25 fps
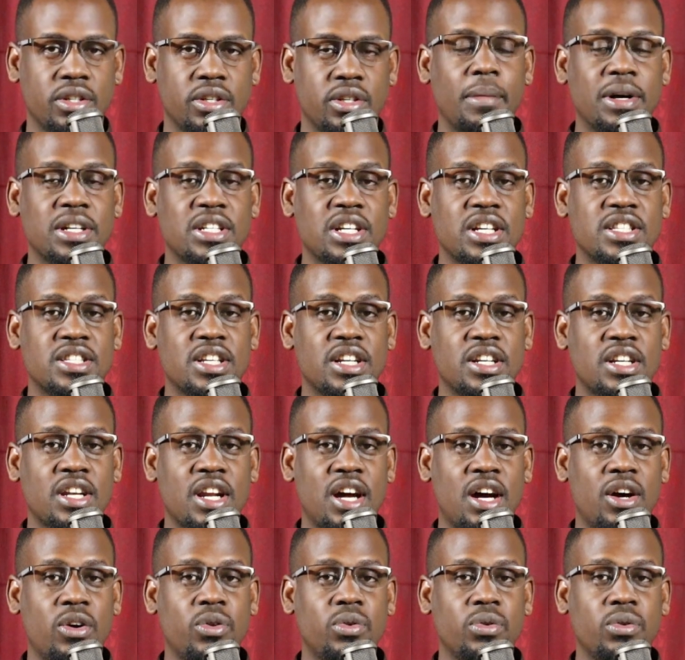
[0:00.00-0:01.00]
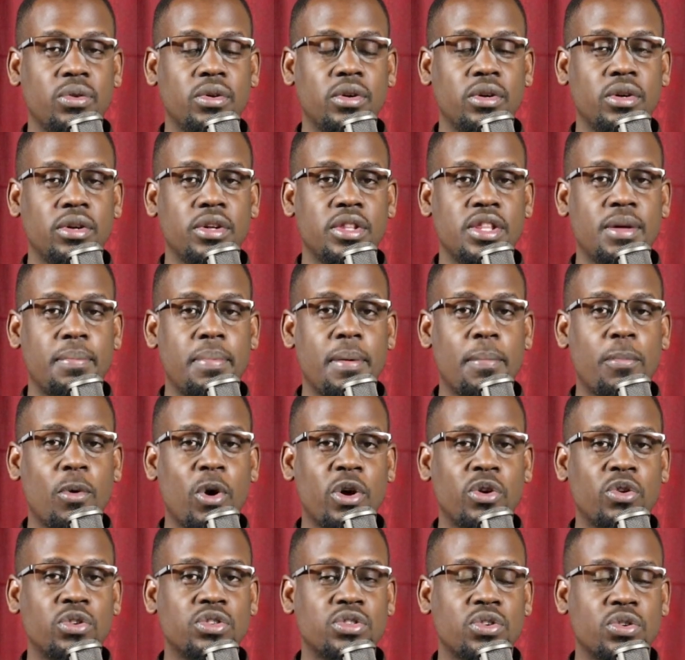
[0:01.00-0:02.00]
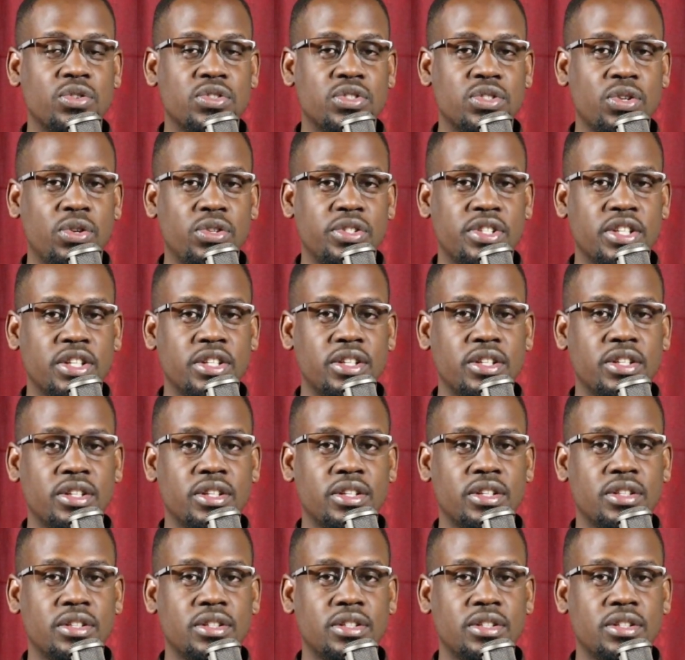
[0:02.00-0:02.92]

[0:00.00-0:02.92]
But as at now, the people are not consulted.